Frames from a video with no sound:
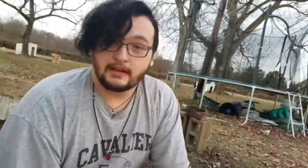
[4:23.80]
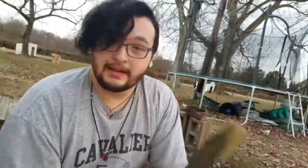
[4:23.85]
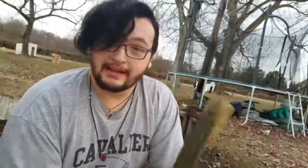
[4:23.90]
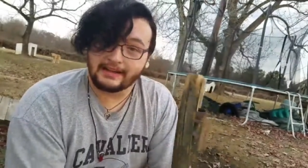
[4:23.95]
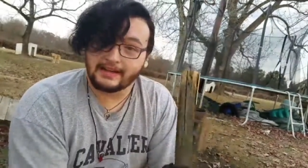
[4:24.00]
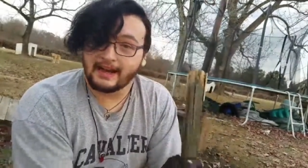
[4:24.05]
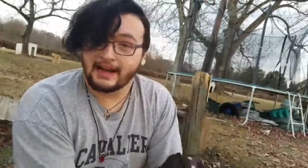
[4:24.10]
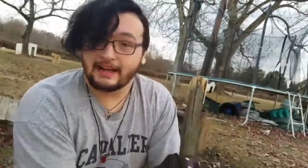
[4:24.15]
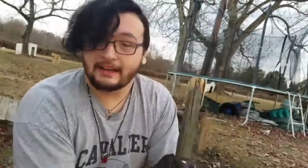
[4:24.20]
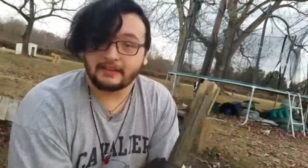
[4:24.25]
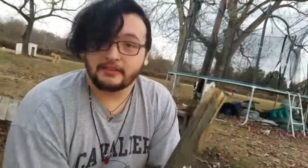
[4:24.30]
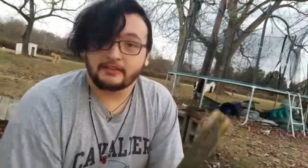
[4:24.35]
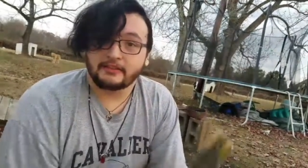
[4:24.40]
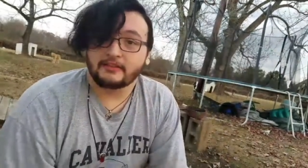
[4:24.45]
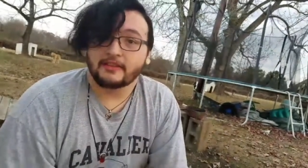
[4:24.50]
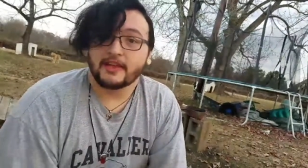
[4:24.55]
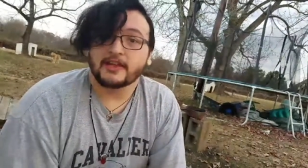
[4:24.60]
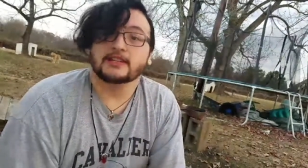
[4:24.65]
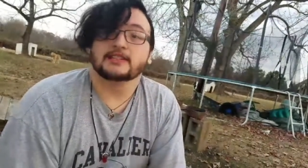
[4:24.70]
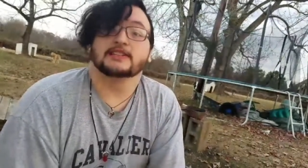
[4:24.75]
It got
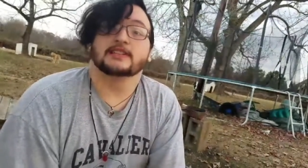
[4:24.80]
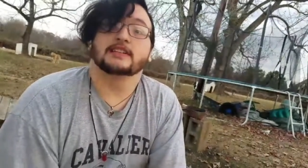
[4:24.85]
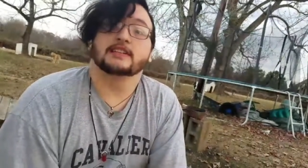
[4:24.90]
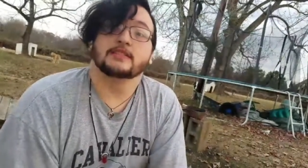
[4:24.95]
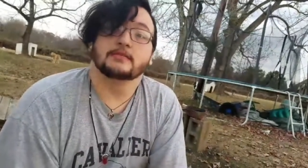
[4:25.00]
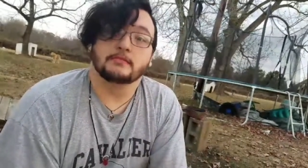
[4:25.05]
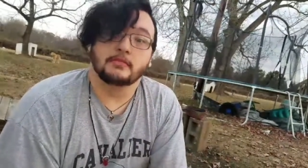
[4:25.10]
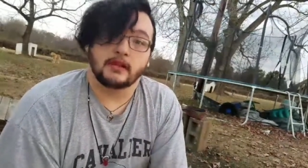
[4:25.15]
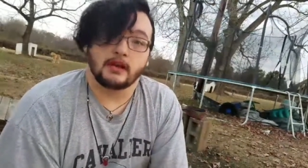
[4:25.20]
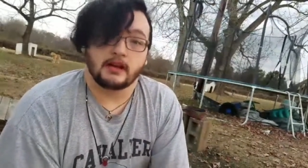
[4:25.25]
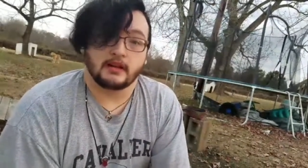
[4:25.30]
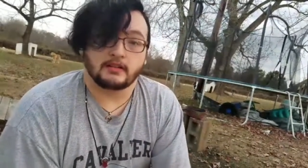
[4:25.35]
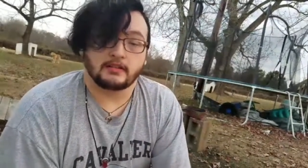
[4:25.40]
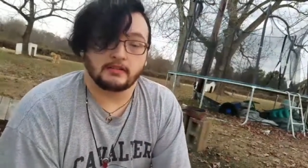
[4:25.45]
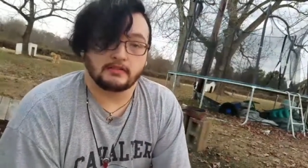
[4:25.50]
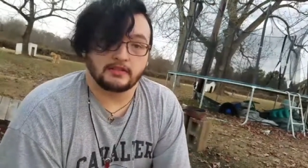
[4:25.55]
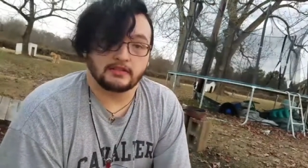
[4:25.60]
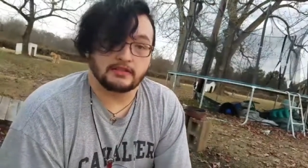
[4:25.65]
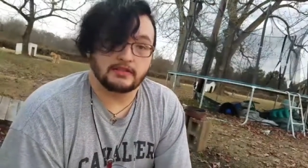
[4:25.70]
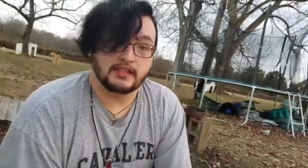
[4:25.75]
through that cinder
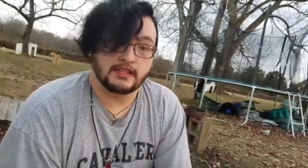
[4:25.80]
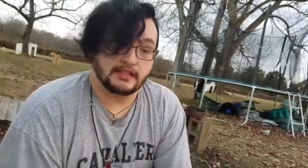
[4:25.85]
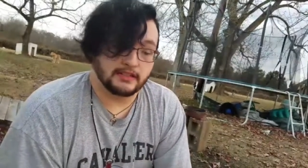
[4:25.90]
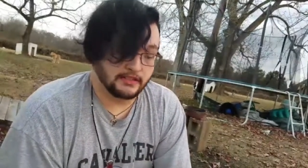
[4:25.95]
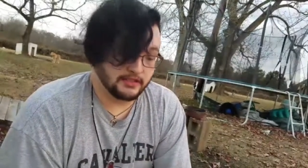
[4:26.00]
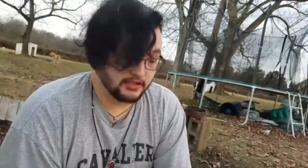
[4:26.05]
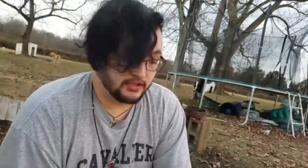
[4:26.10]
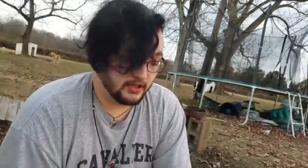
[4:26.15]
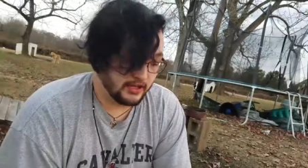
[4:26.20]
block on the second